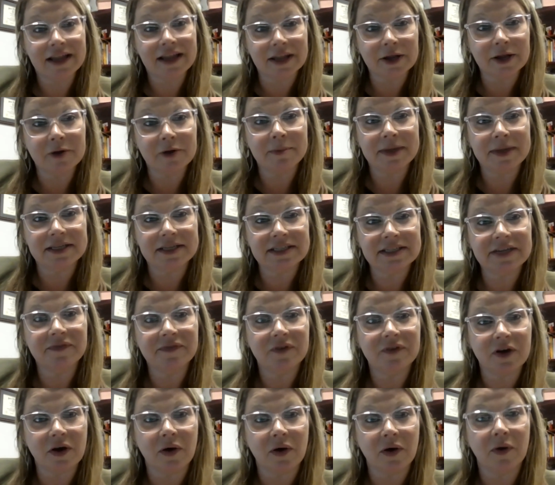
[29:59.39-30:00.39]
a little bit
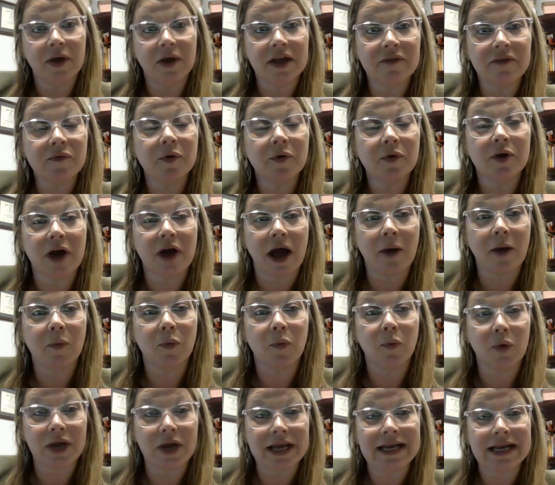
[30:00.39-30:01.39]
difficult if we're not
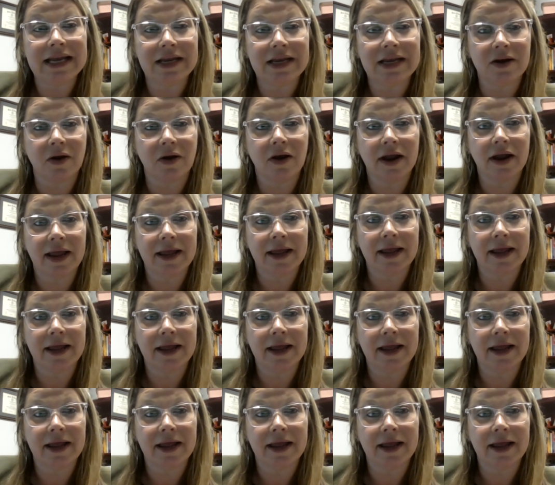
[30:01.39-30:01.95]
reading our